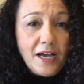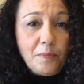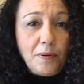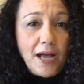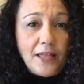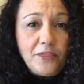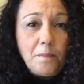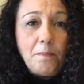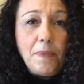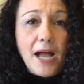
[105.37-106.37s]
upon
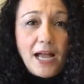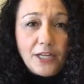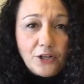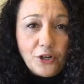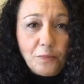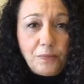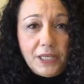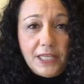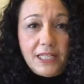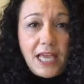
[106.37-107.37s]
the buyer
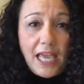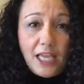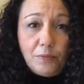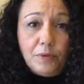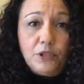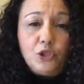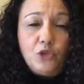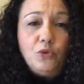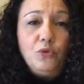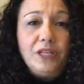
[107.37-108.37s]
being able
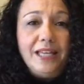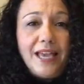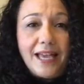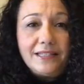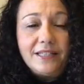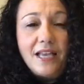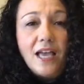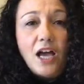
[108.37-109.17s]
to get